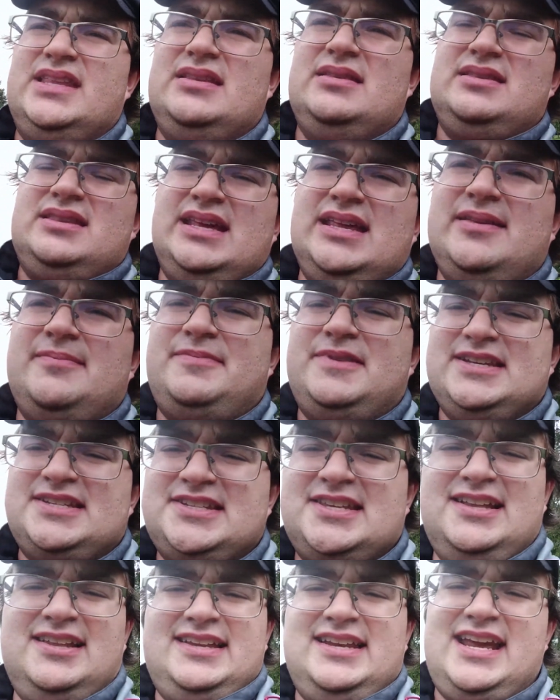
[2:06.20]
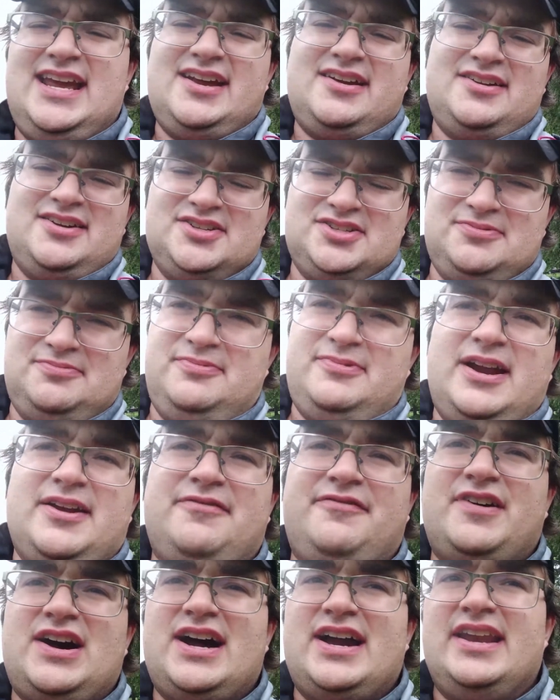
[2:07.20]
the Steely Dan concert went
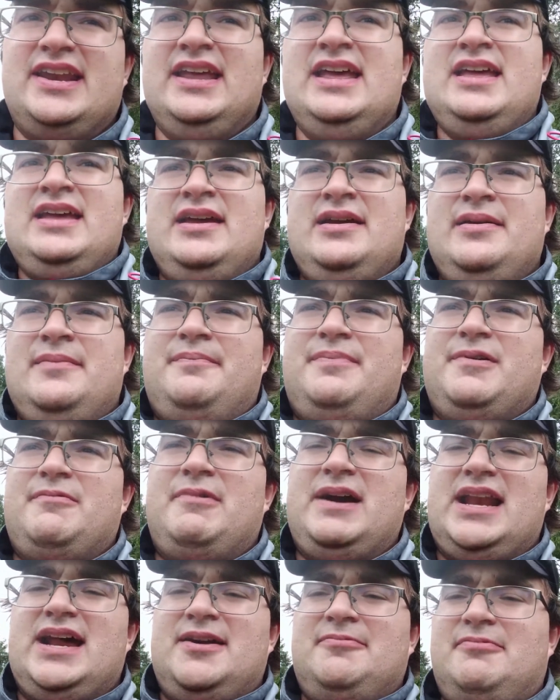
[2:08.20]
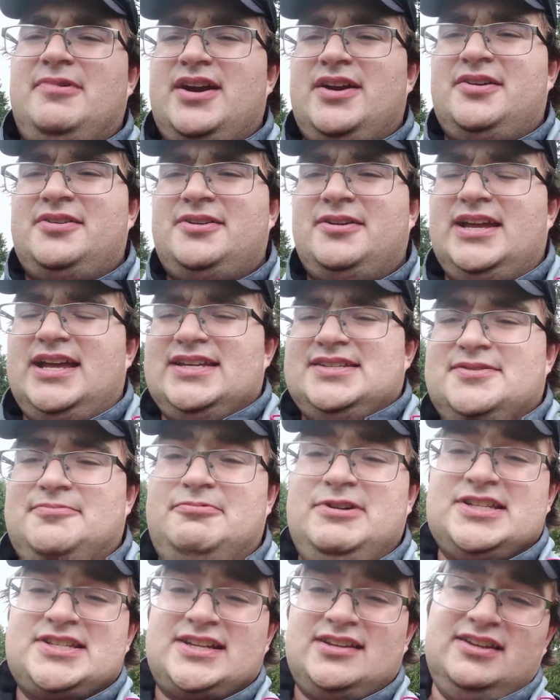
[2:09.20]
fine. But when I worked as a
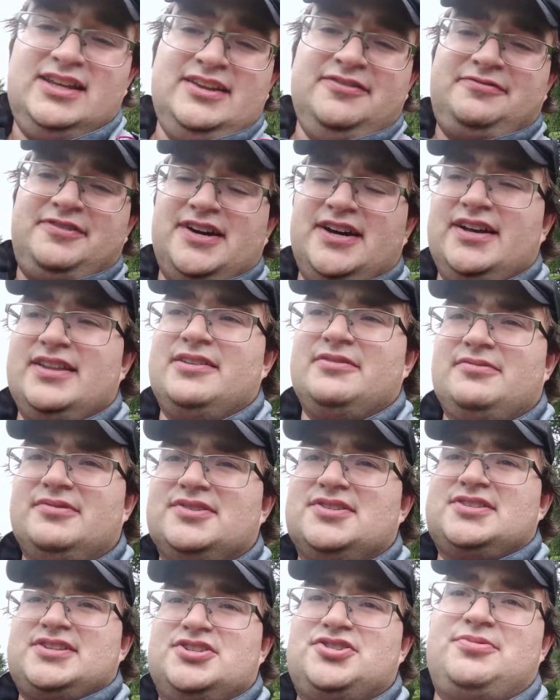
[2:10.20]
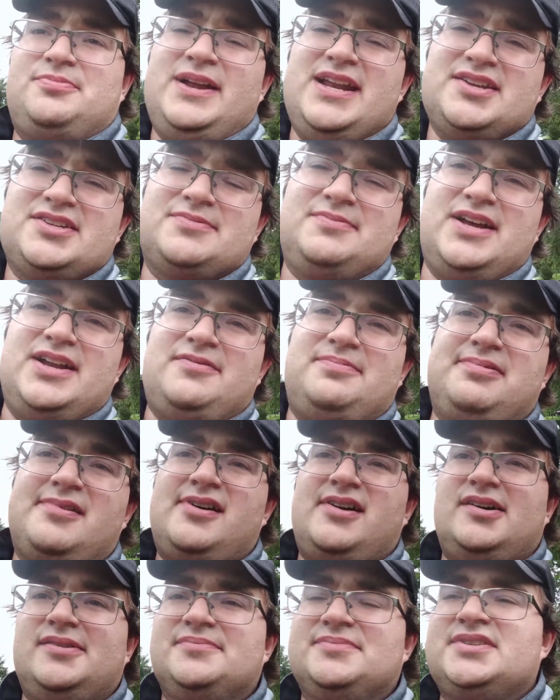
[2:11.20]
Wiz Khalifa, there was a tremendous amount of
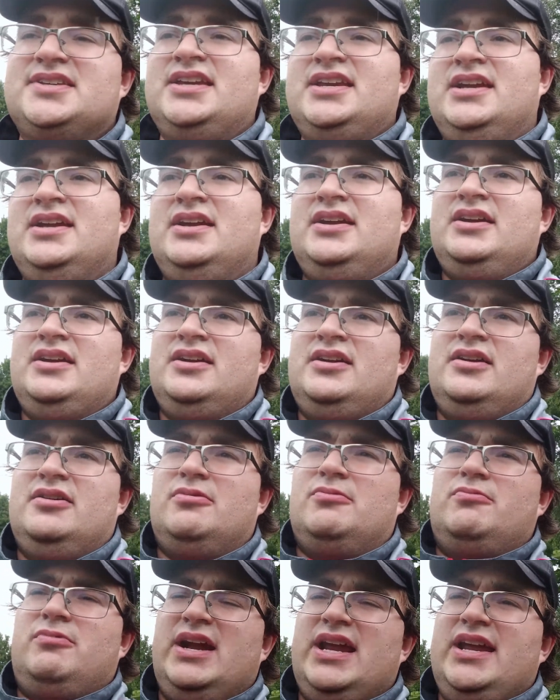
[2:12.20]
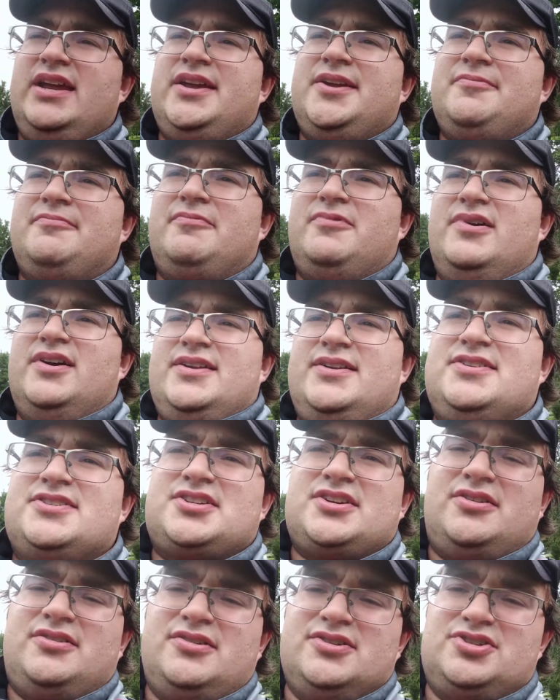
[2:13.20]
problems. We
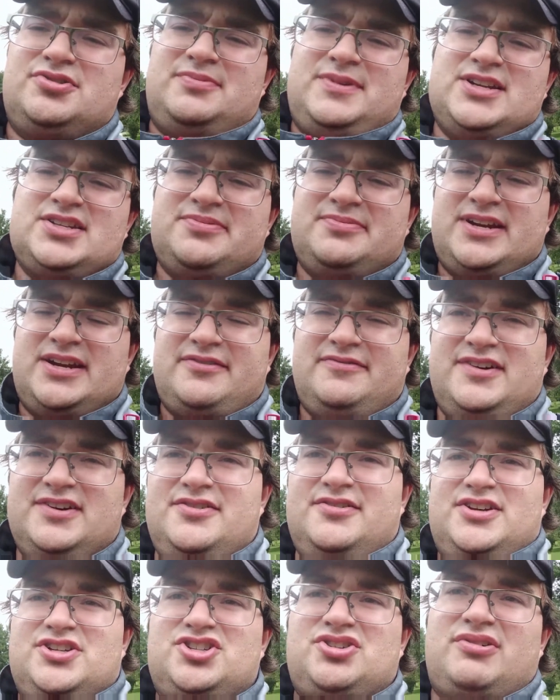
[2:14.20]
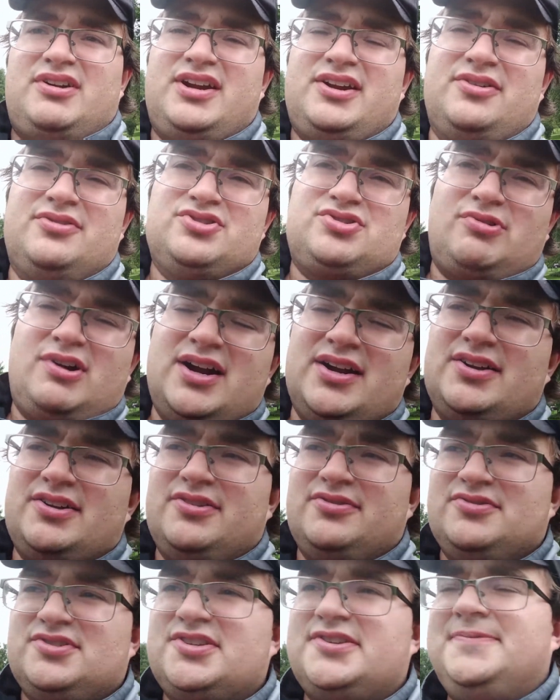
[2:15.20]
saw a tremendous amount of underage drinking or drug
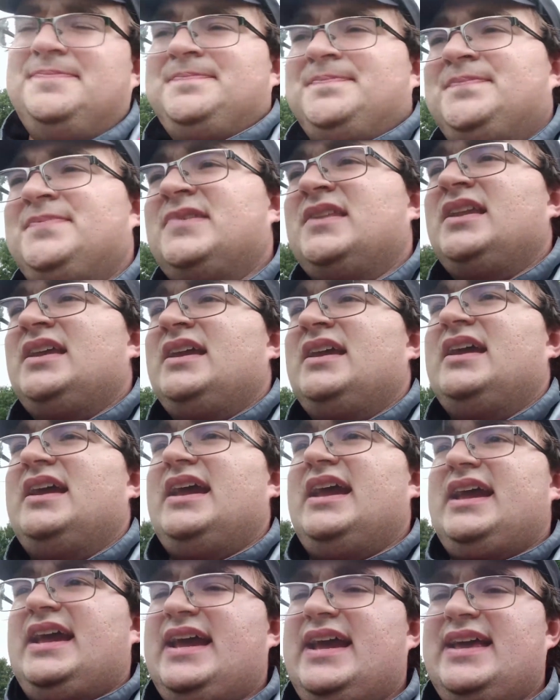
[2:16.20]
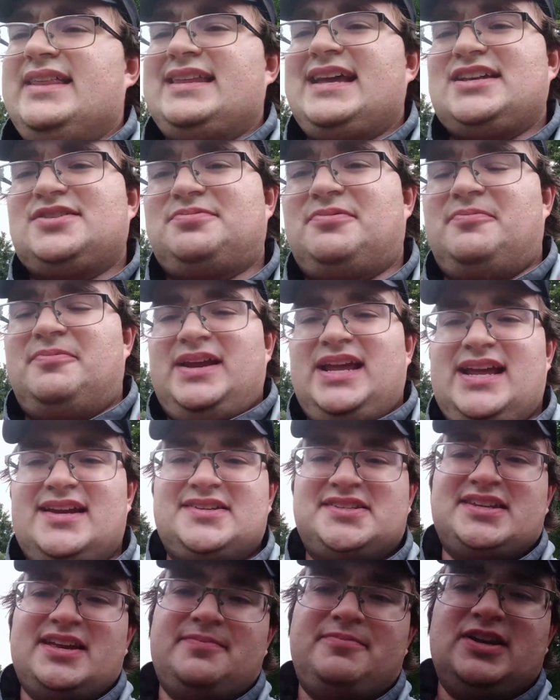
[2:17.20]
use, and that's when we had to
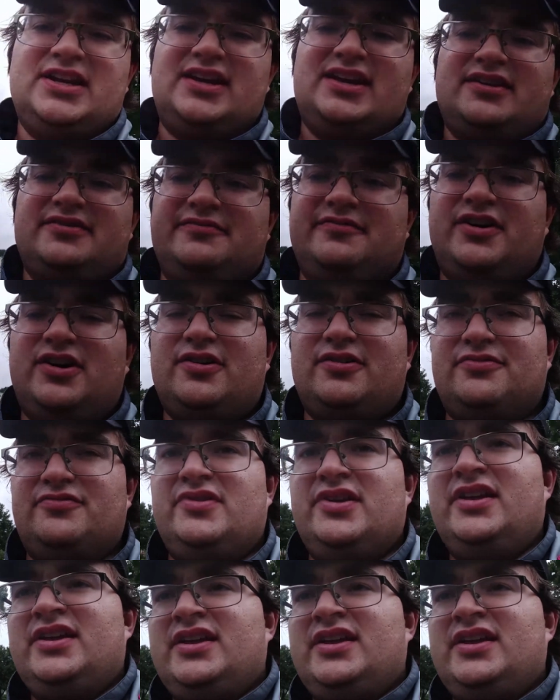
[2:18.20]
step in and get involved.